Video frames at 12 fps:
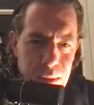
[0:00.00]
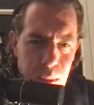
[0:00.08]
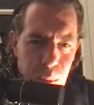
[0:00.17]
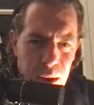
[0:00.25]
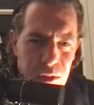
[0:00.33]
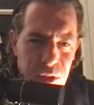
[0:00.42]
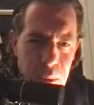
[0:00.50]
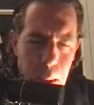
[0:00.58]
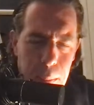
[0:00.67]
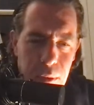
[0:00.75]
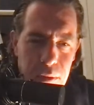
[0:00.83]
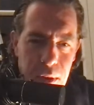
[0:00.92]
Wakes you
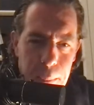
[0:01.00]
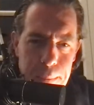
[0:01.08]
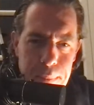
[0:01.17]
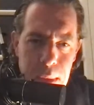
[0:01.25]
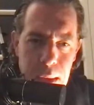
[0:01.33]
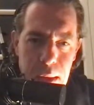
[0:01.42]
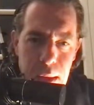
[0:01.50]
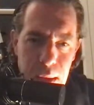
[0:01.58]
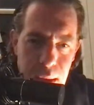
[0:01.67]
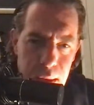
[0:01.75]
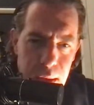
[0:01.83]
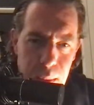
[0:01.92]
up, doesn't it?
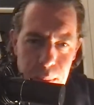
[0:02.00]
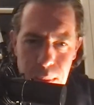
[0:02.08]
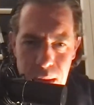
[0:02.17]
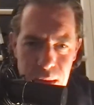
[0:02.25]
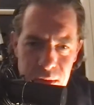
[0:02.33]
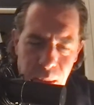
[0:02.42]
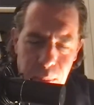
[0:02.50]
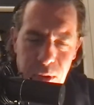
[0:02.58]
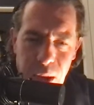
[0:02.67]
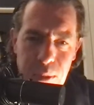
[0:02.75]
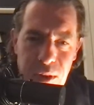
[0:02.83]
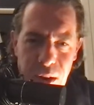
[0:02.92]

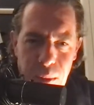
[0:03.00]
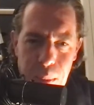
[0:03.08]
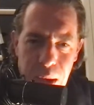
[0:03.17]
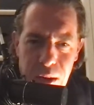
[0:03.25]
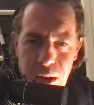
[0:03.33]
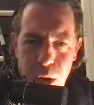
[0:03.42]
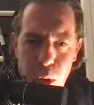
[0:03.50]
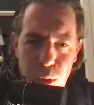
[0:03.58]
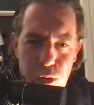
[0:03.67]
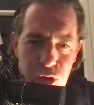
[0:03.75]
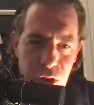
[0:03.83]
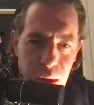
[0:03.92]
Sometimes I don't mind a
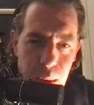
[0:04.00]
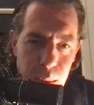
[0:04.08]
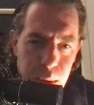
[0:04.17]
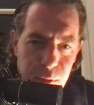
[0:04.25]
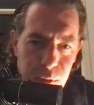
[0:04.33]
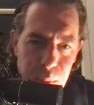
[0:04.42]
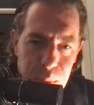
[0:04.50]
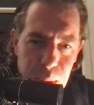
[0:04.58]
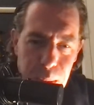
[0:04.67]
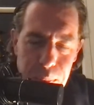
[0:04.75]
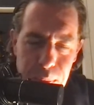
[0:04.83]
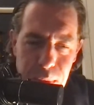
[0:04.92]
cold shower either,
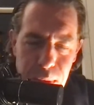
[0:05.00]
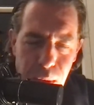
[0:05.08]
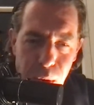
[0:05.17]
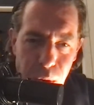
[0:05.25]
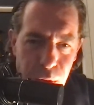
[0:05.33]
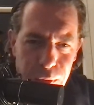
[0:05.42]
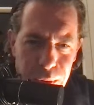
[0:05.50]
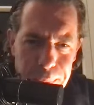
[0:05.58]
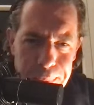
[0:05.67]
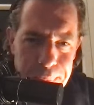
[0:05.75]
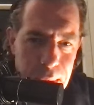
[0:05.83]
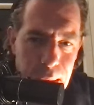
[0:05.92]
but not often.
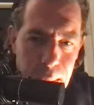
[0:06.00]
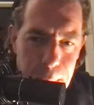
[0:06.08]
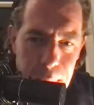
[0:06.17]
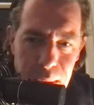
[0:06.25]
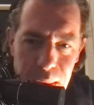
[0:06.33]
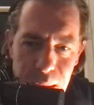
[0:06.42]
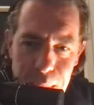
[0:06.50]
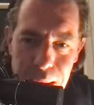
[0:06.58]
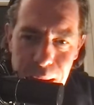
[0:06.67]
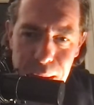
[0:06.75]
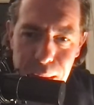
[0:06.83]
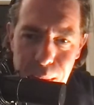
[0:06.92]
But there we
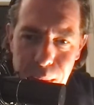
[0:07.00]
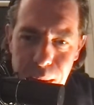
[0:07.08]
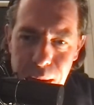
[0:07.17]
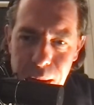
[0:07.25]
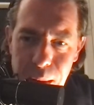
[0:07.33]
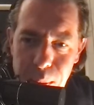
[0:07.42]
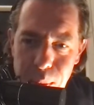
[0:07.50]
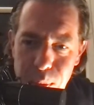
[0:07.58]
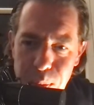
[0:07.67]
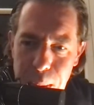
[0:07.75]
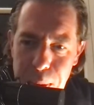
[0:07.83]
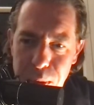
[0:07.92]
go.
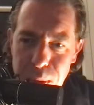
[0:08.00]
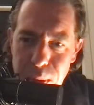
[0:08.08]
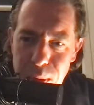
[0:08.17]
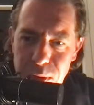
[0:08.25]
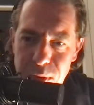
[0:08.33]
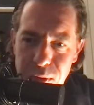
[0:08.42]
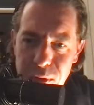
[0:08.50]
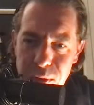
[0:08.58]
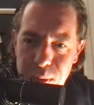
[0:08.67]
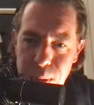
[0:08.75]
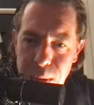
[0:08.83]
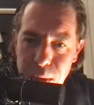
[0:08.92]
People,
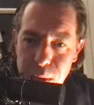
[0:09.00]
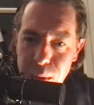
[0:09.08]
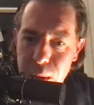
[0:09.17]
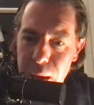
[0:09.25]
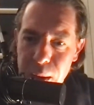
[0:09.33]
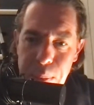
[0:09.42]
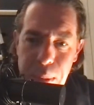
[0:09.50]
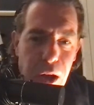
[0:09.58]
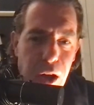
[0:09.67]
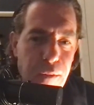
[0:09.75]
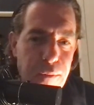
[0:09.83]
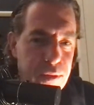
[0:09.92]
you like
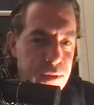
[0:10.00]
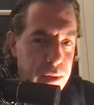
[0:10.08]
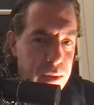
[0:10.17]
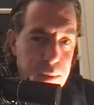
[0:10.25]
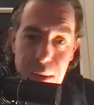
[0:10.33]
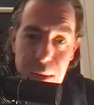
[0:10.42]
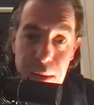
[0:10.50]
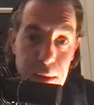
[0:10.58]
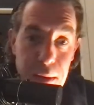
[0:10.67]
baths, okay?